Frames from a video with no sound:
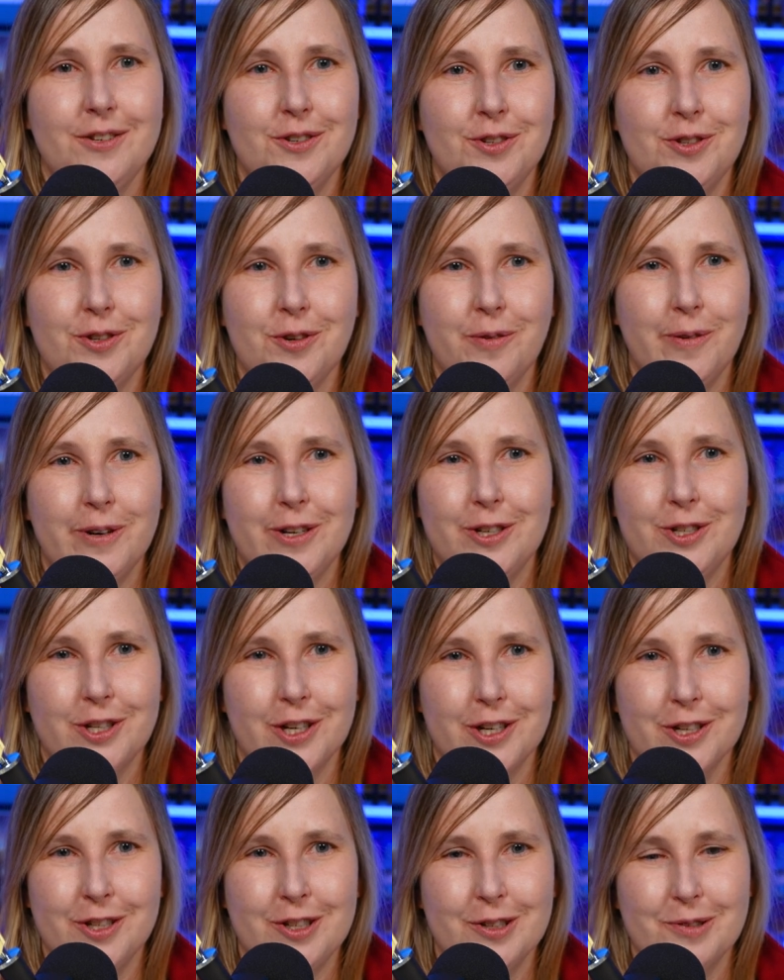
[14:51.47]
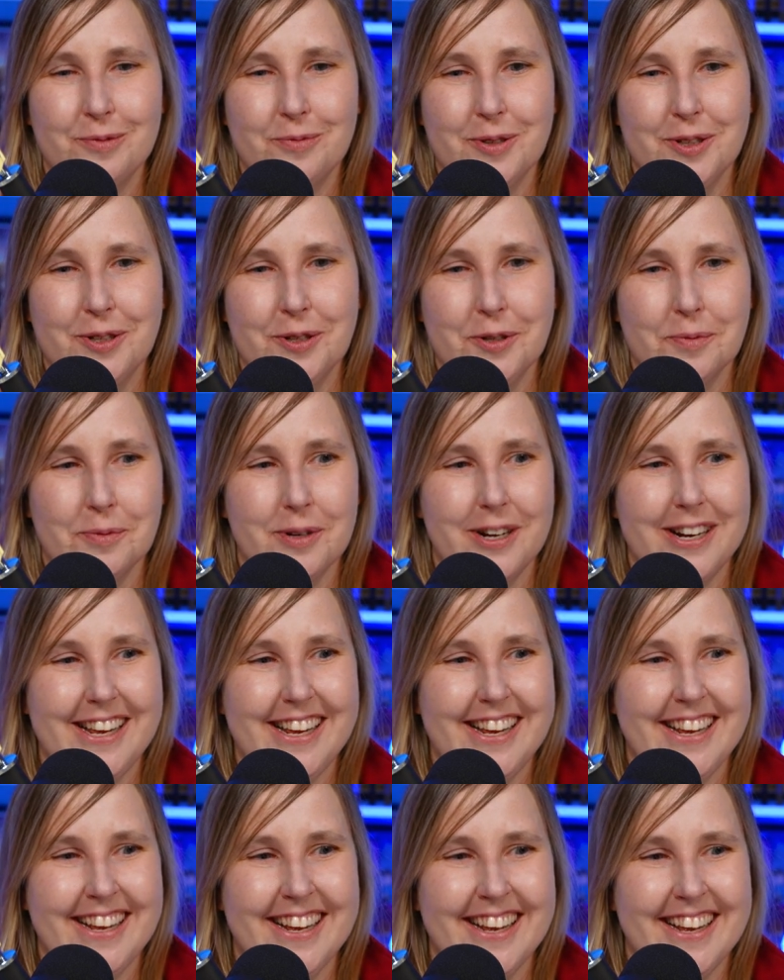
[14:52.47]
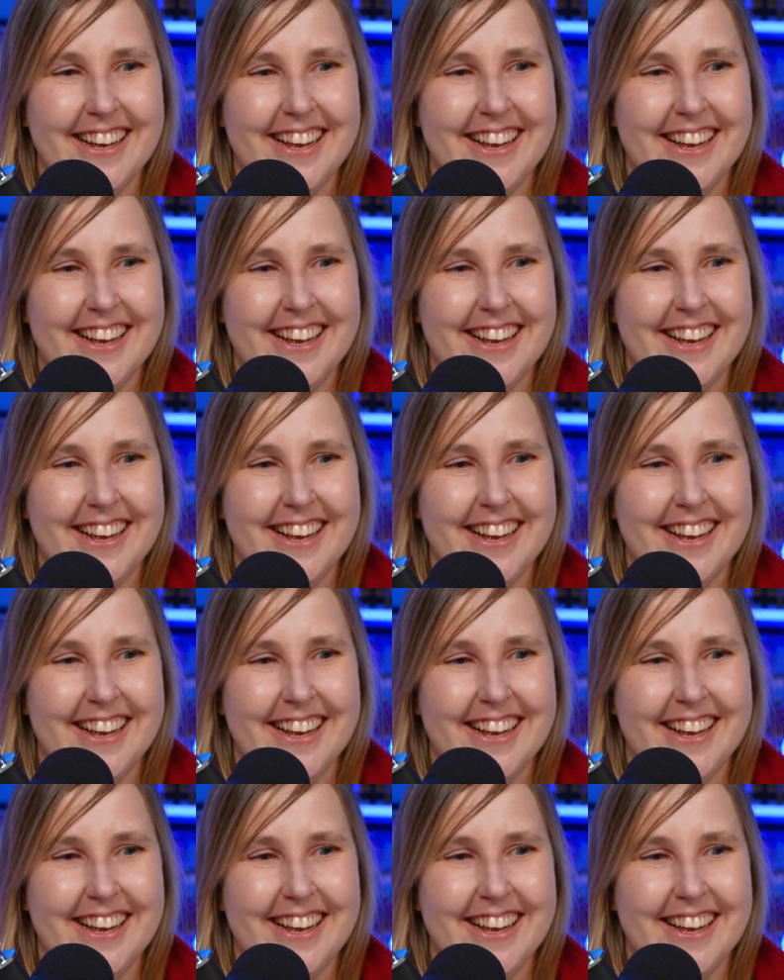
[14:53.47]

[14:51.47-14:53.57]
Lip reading: just don't want to trust him with your money.